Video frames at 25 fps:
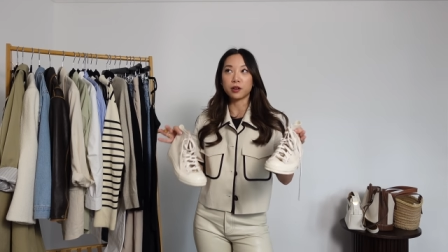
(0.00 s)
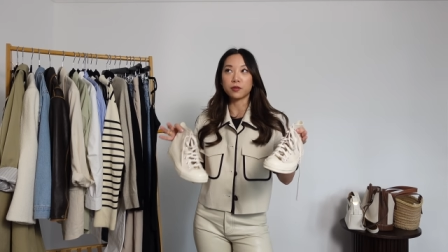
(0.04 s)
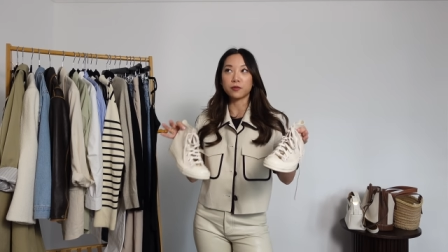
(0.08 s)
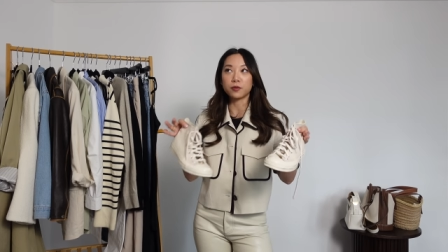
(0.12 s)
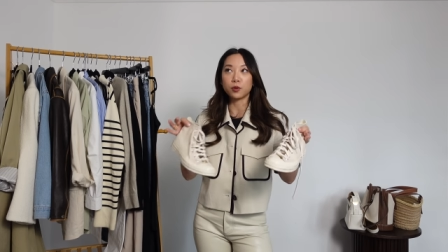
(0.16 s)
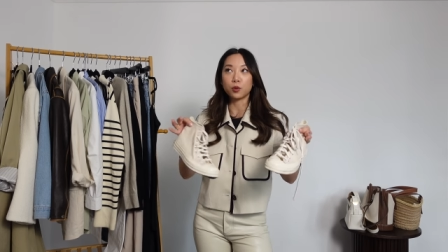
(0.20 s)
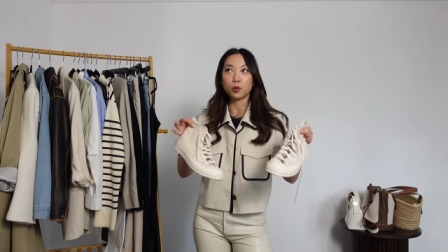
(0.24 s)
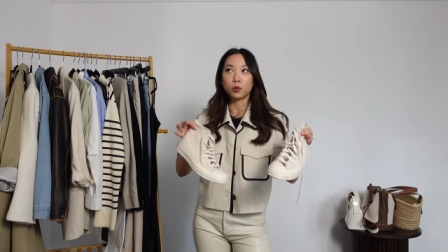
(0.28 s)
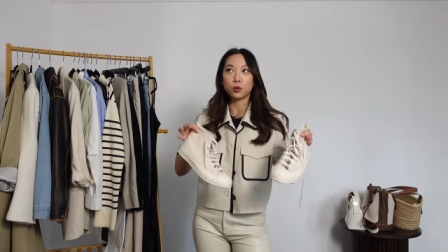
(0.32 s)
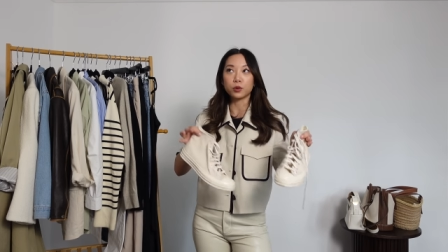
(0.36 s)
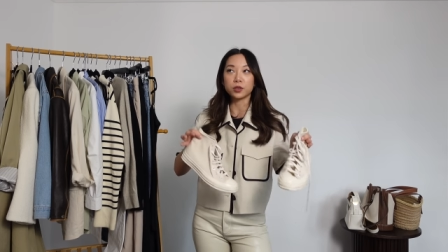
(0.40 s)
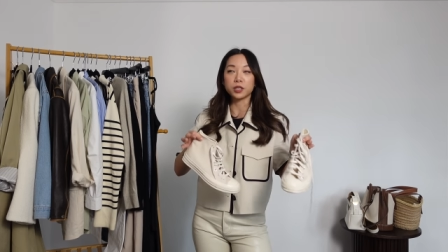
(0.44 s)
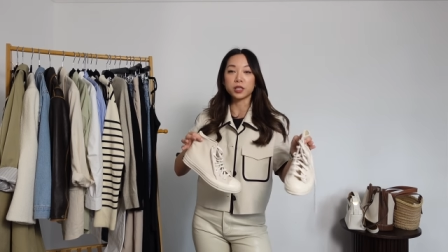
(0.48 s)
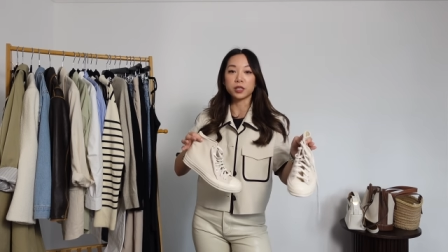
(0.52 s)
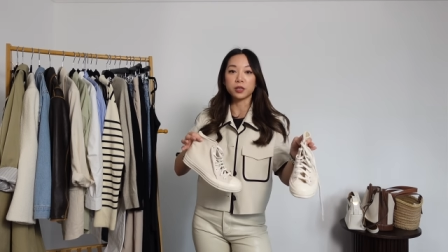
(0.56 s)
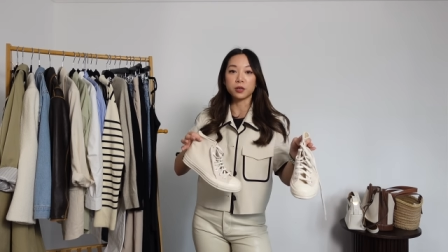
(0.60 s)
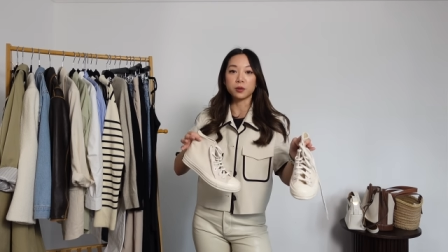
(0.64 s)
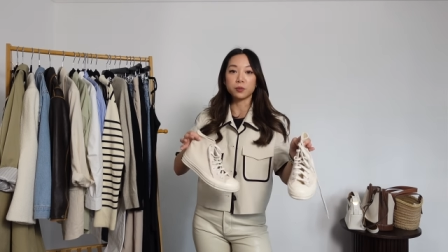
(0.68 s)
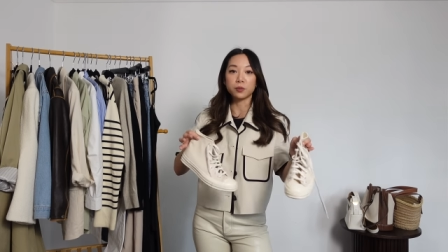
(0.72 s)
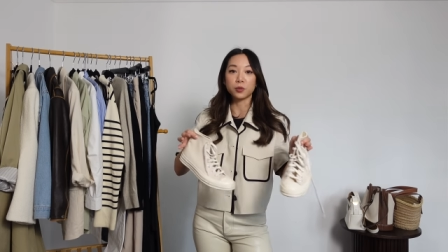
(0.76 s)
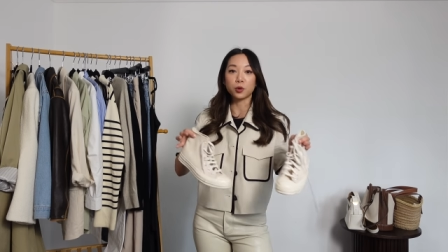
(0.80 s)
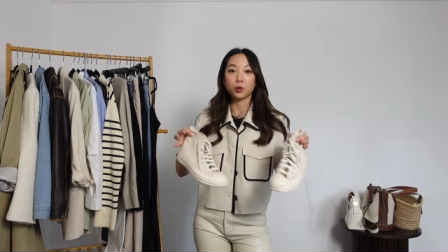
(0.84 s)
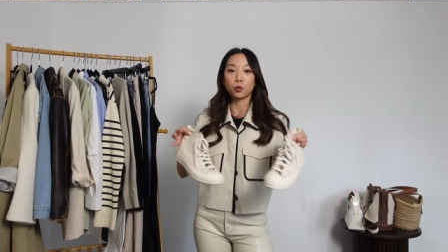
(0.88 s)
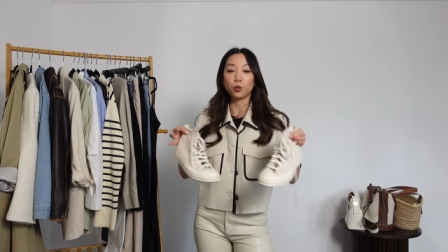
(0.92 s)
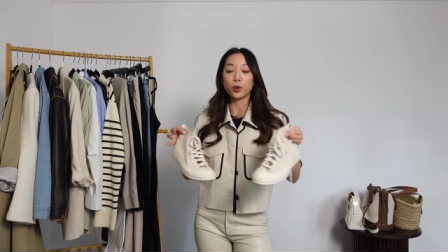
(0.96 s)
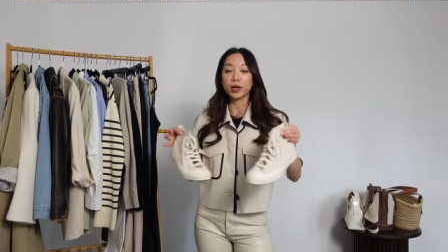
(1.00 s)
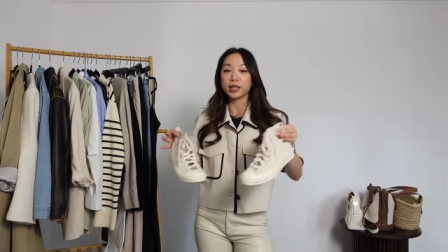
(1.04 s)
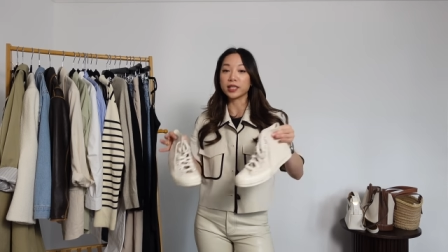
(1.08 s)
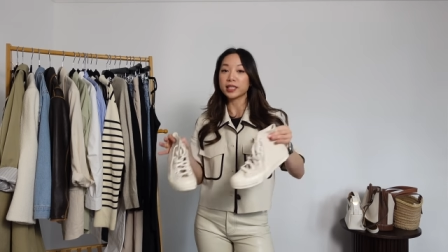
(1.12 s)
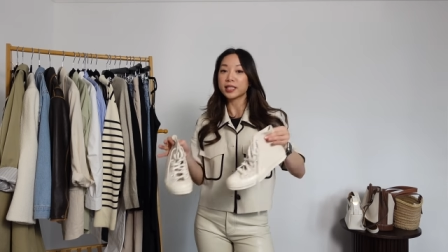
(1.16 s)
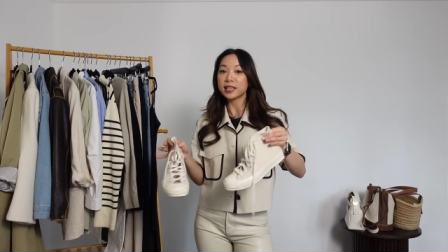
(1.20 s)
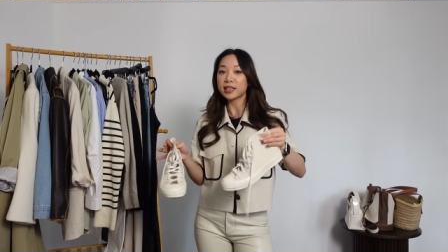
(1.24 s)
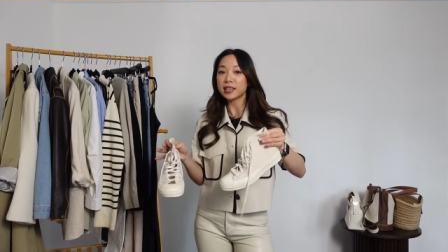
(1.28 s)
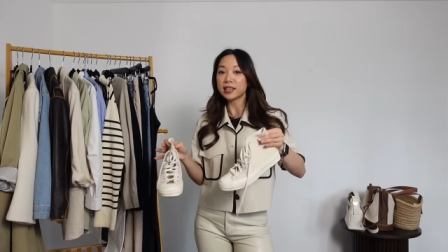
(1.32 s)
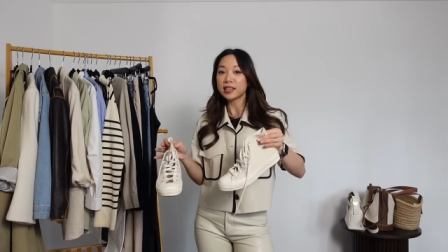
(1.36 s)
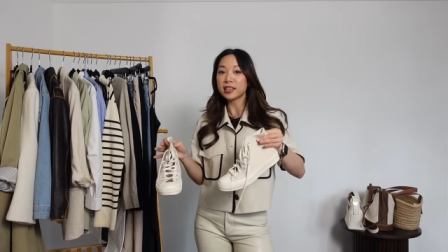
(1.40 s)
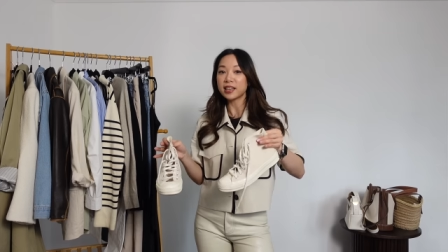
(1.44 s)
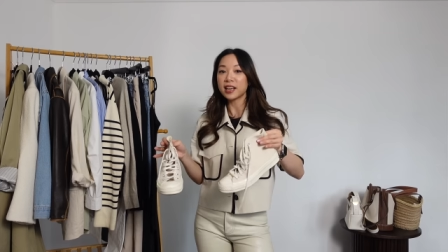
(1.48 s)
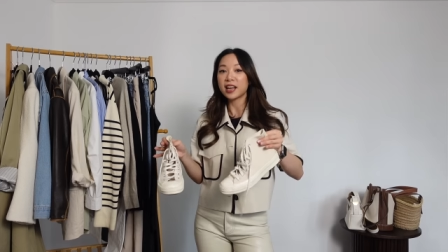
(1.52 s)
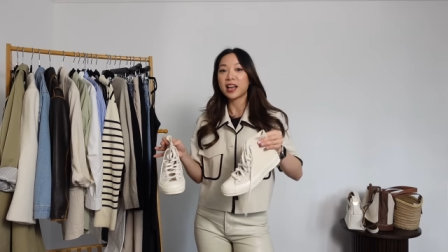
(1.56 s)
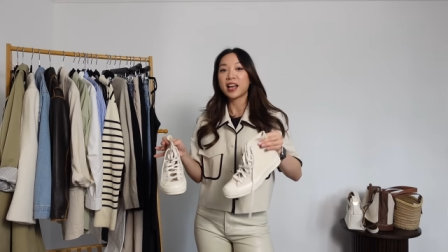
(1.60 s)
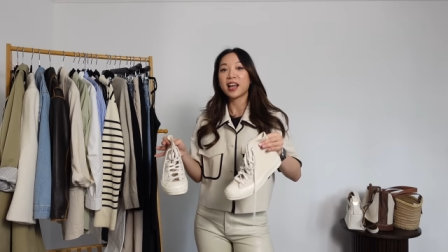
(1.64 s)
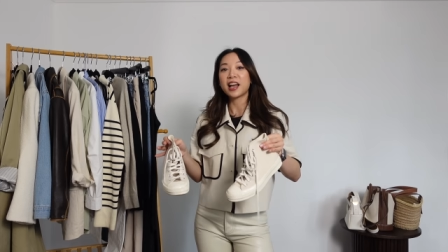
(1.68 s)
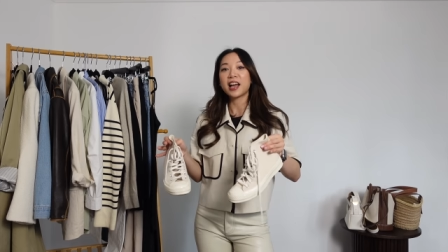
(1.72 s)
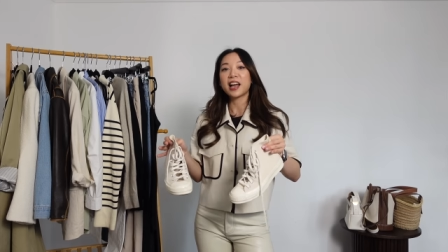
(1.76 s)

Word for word: of autumn, winter,